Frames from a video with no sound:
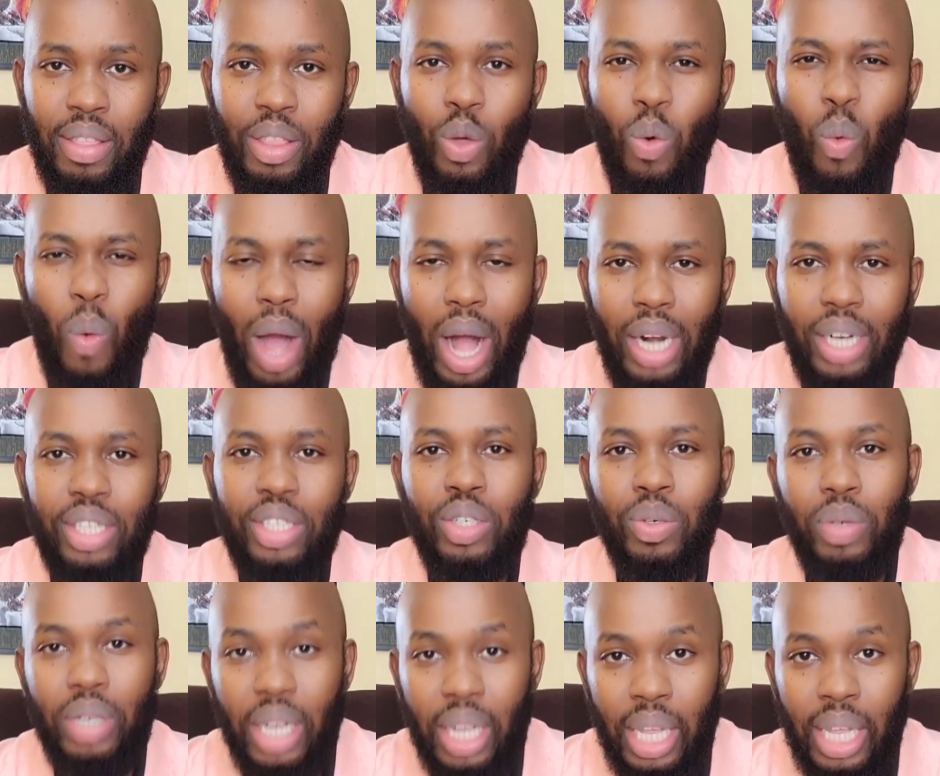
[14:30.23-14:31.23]
The world
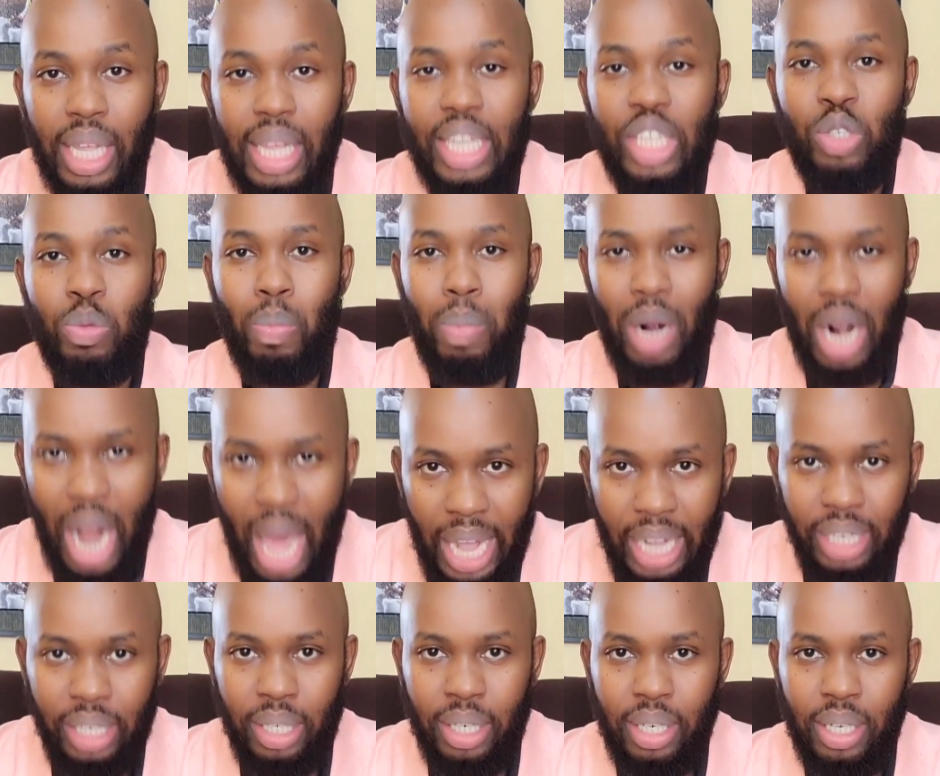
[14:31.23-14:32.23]
today is
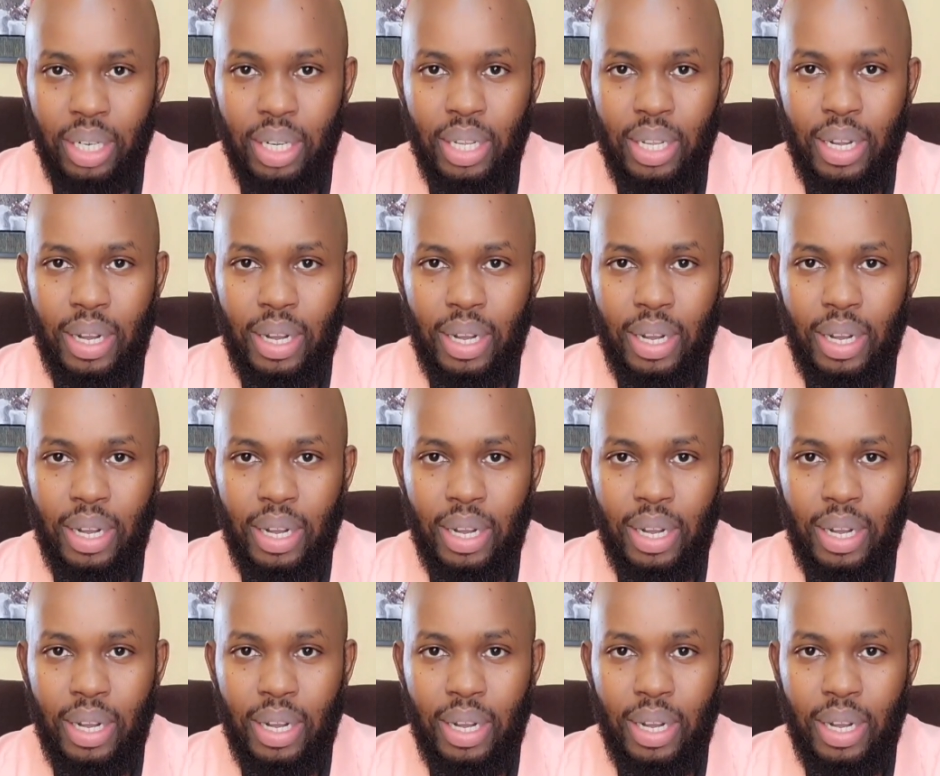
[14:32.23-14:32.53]
blind.